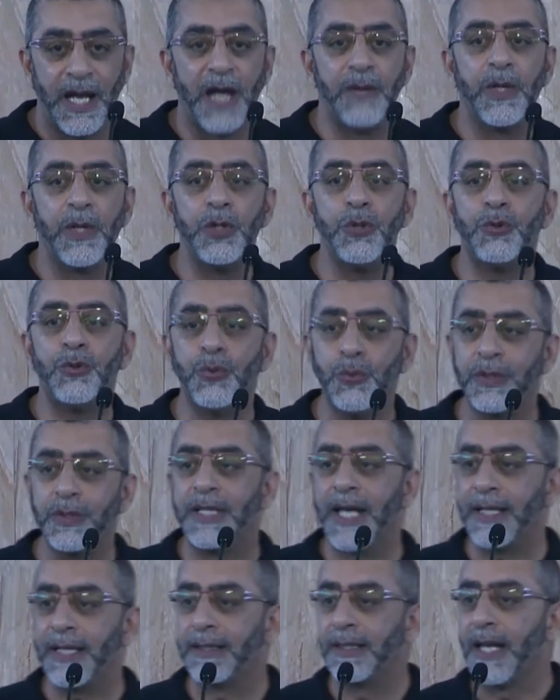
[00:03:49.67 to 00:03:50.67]
And when you do
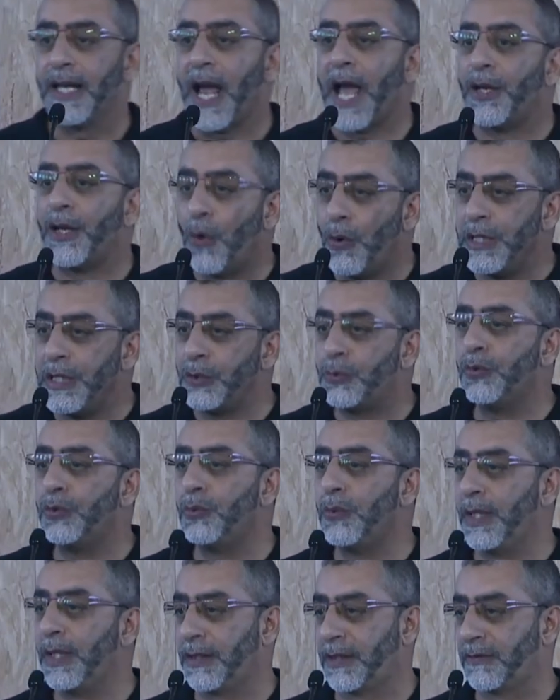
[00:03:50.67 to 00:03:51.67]
that, and only
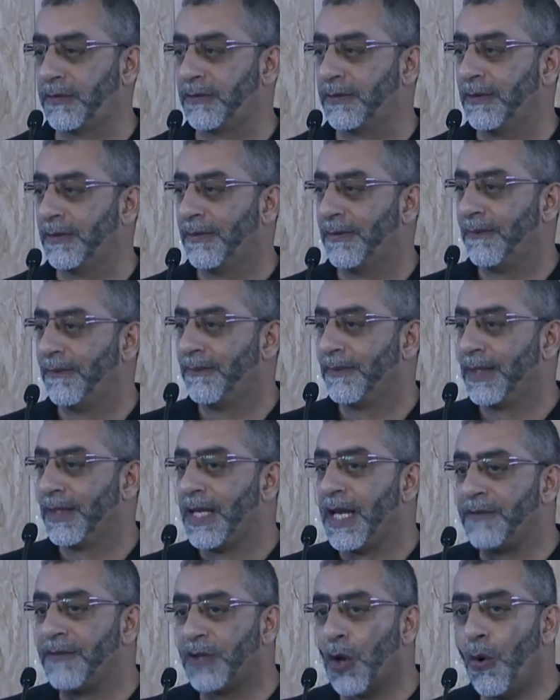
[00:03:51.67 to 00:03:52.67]
good works,
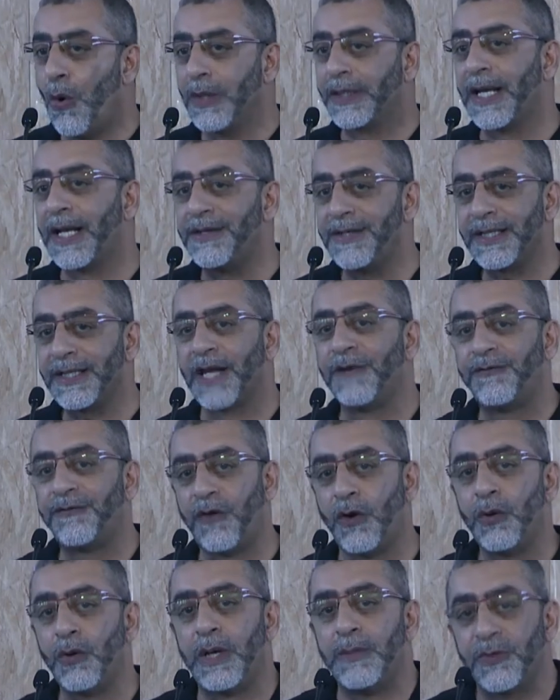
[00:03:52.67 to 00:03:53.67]
if the whole country can
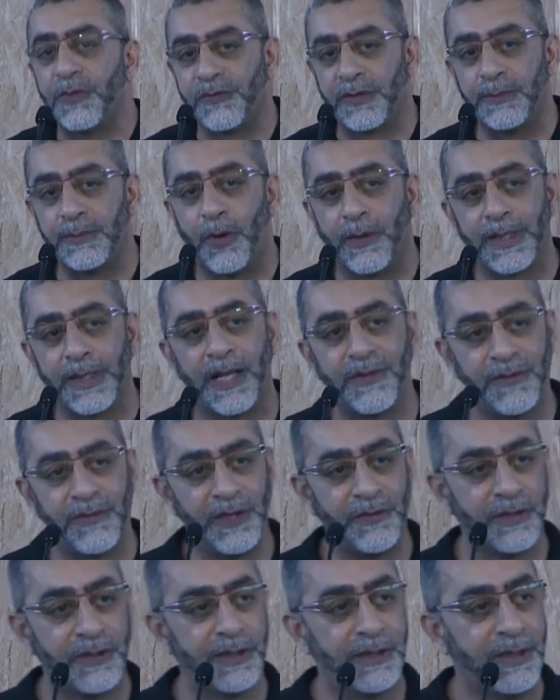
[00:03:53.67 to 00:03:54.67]
follow a Muslim
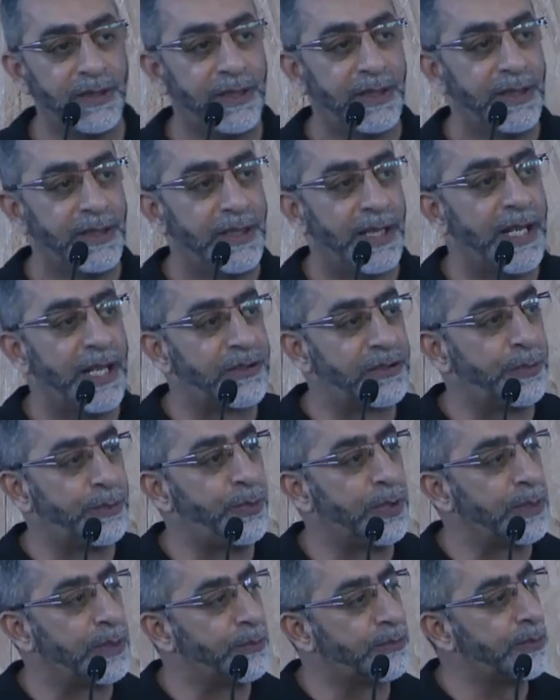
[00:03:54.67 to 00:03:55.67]
organization and
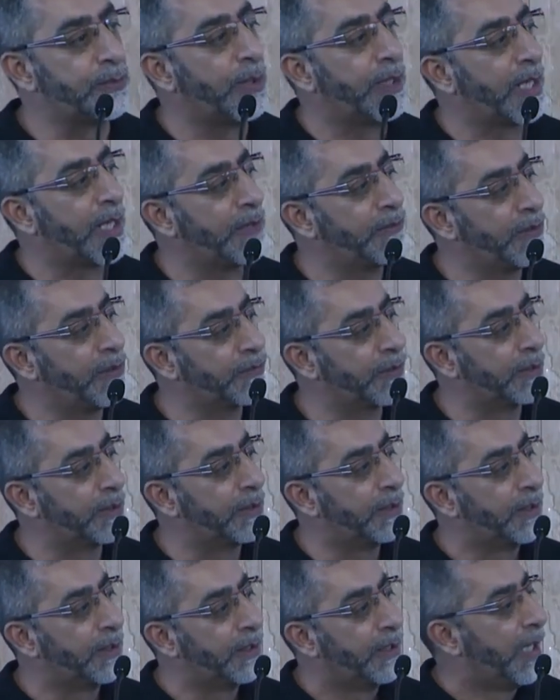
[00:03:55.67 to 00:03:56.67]
support a Muslim organization,